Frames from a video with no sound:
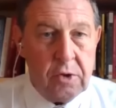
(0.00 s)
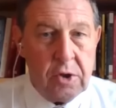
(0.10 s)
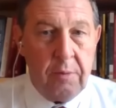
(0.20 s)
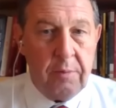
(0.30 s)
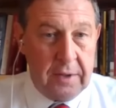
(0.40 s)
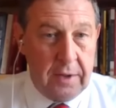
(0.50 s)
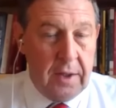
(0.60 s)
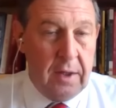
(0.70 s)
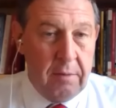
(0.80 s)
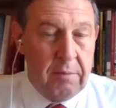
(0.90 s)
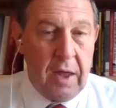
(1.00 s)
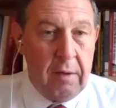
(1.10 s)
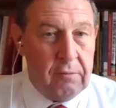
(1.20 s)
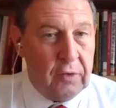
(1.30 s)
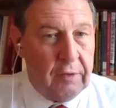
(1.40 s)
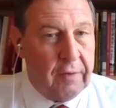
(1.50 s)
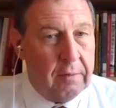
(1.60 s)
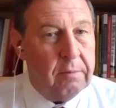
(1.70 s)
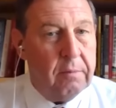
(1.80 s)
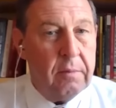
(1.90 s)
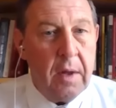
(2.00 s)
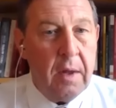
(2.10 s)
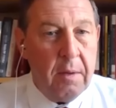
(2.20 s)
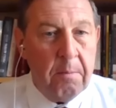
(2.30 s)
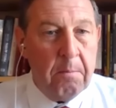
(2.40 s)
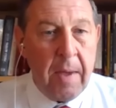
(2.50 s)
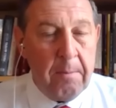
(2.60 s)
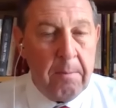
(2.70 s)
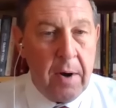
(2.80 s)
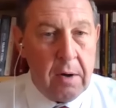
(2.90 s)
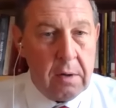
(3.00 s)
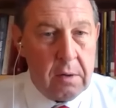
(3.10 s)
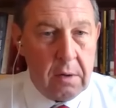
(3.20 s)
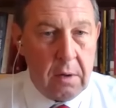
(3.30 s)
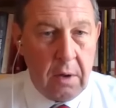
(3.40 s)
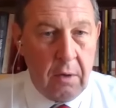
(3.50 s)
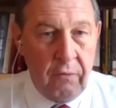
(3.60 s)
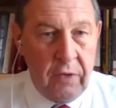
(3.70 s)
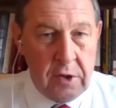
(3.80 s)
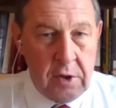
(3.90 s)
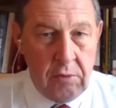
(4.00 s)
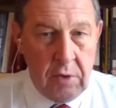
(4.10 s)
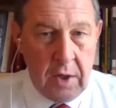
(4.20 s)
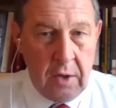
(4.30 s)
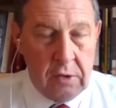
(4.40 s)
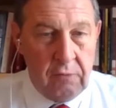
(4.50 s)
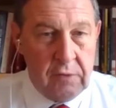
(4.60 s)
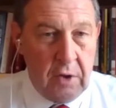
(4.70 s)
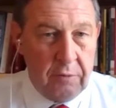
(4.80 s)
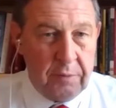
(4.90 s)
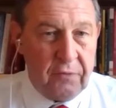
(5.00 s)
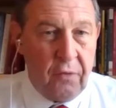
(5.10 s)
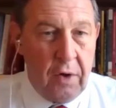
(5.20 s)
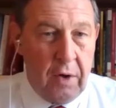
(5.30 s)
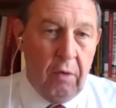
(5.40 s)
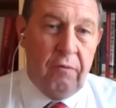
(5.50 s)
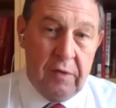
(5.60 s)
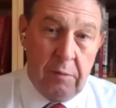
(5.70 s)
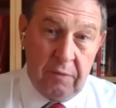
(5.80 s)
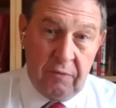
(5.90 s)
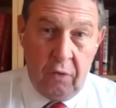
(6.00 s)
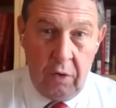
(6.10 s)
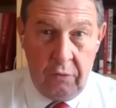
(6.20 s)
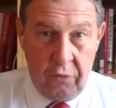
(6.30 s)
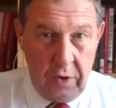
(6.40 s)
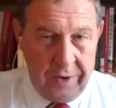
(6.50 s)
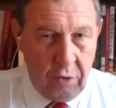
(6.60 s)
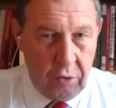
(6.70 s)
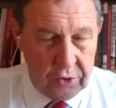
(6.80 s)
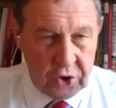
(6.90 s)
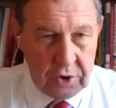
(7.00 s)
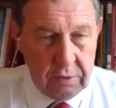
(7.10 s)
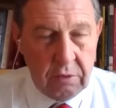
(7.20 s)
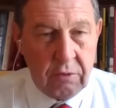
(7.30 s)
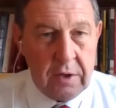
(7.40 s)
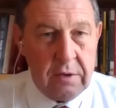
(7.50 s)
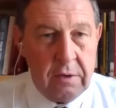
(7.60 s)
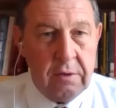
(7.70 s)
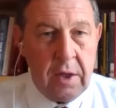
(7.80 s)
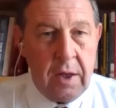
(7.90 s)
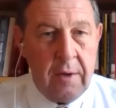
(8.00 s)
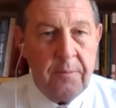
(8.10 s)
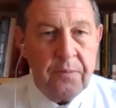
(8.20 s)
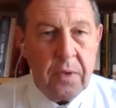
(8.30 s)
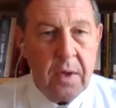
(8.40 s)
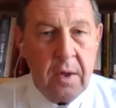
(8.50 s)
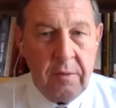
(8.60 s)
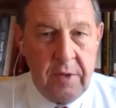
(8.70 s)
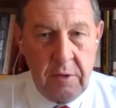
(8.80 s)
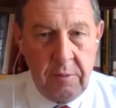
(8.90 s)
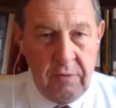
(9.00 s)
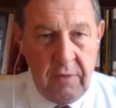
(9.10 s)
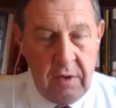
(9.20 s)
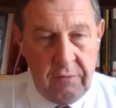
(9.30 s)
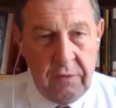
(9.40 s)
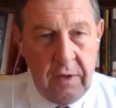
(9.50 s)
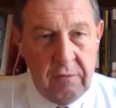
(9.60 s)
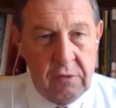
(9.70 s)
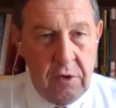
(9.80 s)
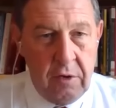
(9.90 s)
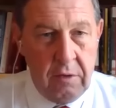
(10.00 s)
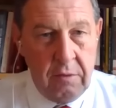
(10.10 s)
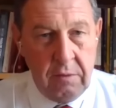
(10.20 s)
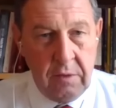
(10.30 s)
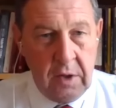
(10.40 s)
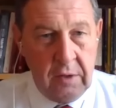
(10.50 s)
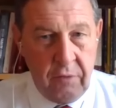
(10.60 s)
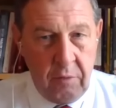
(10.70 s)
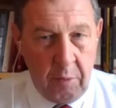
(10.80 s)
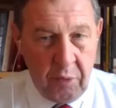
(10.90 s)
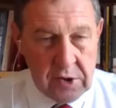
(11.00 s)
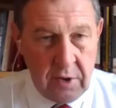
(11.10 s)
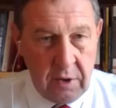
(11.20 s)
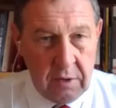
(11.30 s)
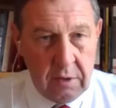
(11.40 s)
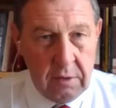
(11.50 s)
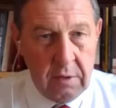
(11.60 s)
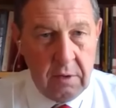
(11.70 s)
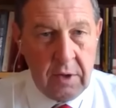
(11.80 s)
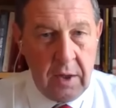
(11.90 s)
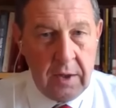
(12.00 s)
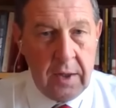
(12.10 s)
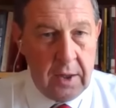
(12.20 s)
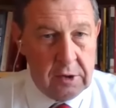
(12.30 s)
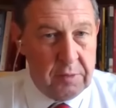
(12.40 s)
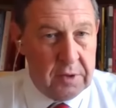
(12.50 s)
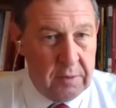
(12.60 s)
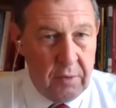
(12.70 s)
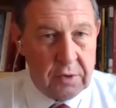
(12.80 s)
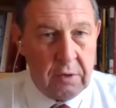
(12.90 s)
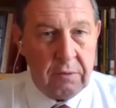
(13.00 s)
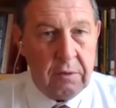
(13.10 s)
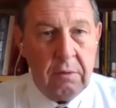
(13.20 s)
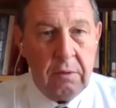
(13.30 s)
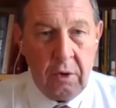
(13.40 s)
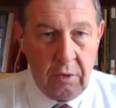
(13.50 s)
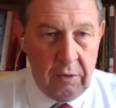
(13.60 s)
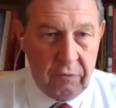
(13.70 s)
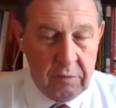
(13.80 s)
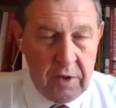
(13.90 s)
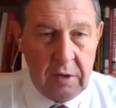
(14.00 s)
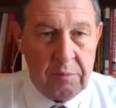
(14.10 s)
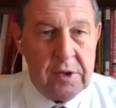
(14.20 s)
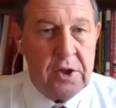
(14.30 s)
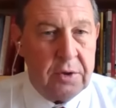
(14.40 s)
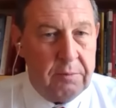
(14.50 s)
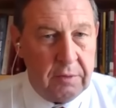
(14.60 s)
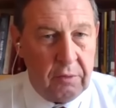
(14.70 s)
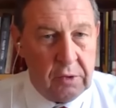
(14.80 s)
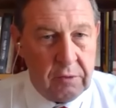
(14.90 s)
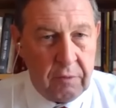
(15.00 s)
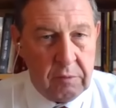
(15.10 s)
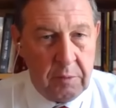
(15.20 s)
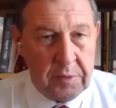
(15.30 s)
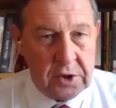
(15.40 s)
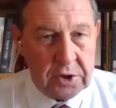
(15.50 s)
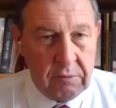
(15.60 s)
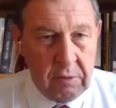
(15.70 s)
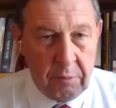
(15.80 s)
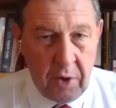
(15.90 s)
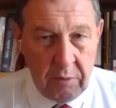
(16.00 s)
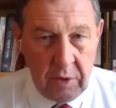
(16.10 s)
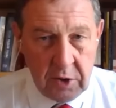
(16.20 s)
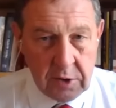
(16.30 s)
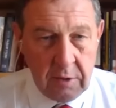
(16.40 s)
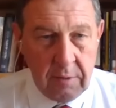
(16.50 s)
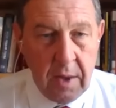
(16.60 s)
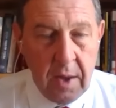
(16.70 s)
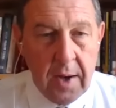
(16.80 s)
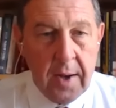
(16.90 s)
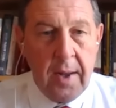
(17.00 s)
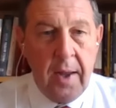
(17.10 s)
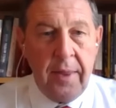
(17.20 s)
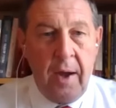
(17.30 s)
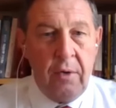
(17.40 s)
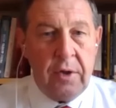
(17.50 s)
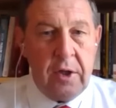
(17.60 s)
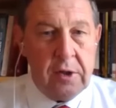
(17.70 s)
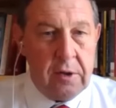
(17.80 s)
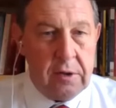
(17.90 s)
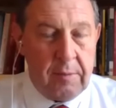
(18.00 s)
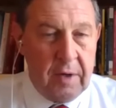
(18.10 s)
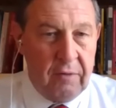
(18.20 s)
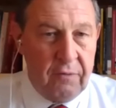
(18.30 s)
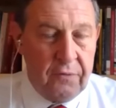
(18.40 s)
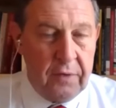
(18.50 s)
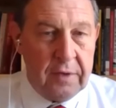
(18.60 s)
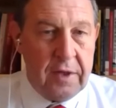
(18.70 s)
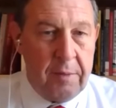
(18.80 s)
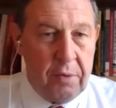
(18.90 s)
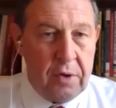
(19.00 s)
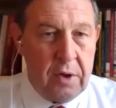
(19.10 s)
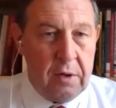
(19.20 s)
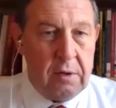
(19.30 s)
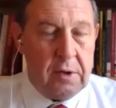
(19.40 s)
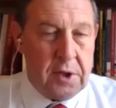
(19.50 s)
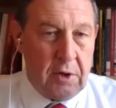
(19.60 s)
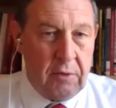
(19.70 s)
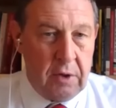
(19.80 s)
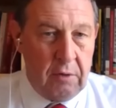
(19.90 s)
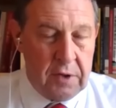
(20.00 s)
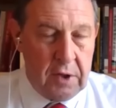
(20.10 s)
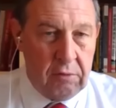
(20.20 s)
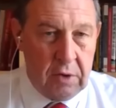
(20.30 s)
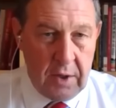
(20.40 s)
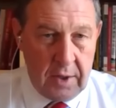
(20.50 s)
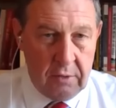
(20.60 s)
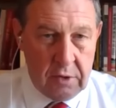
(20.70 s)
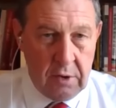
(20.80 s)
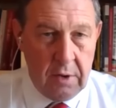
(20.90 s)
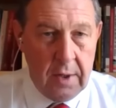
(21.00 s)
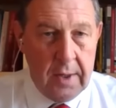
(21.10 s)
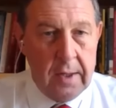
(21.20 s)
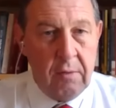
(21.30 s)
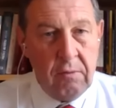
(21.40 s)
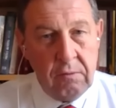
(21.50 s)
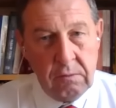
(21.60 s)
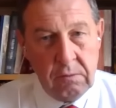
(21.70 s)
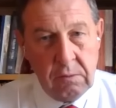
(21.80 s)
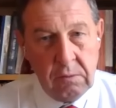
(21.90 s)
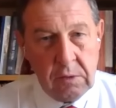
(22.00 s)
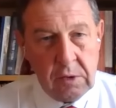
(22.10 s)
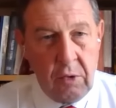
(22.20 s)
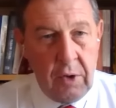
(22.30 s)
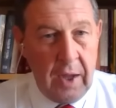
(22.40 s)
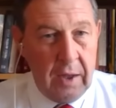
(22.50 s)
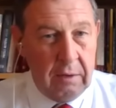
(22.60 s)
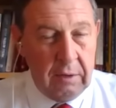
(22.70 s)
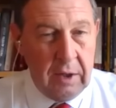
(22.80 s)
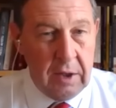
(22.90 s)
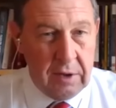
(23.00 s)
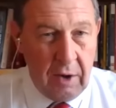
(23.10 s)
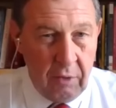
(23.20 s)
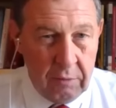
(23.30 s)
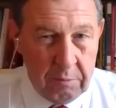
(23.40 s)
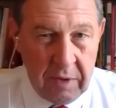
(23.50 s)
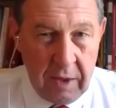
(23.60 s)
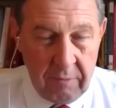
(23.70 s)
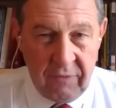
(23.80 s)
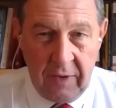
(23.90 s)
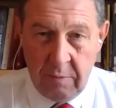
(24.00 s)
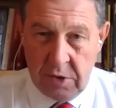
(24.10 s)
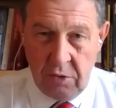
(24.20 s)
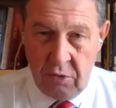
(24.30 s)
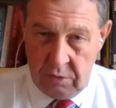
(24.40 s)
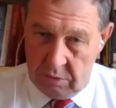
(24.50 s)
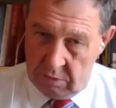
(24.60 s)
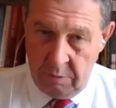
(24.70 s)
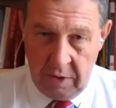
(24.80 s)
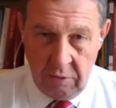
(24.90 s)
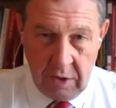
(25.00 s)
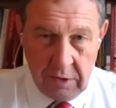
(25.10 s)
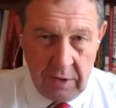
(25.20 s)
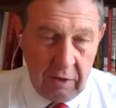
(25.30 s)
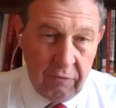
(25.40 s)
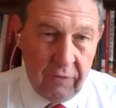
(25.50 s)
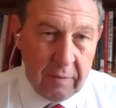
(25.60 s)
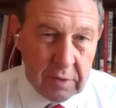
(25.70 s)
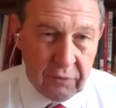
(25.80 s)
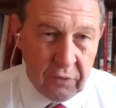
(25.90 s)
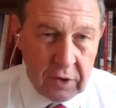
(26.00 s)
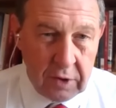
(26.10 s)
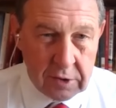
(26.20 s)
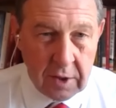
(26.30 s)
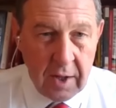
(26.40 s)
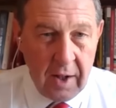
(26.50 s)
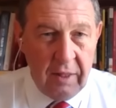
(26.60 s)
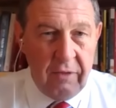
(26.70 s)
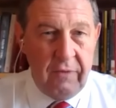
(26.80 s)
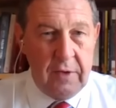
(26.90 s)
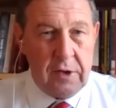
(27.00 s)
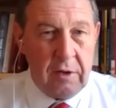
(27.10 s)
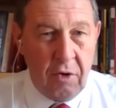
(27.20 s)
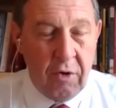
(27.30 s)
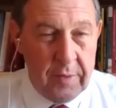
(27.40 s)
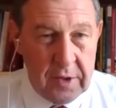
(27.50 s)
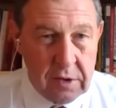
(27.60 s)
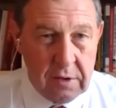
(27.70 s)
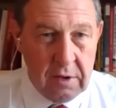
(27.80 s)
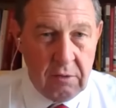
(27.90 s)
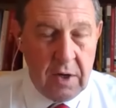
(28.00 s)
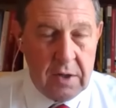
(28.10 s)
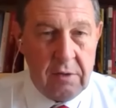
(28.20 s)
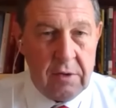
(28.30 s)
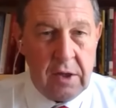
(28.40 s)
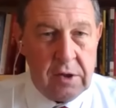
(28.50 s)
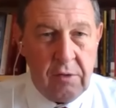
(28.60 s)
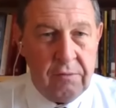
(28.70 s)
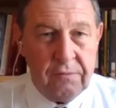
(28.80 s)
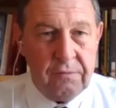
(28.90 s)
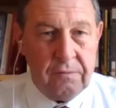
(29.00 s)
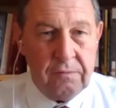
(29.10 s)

So, but he became whatever. Member of the Security Council without portfolio, or with a portfolio for ecology. All right, okay. Dmitry Medvedev, he was the former president. Okay, he has been demoted, not only from that position, but also from the position of the prime minister. And now he's some kind of deputy secretary of Security Council. So, and he's now became famous, or to be correctly, infamous for his tweets and comments, right? Okay, so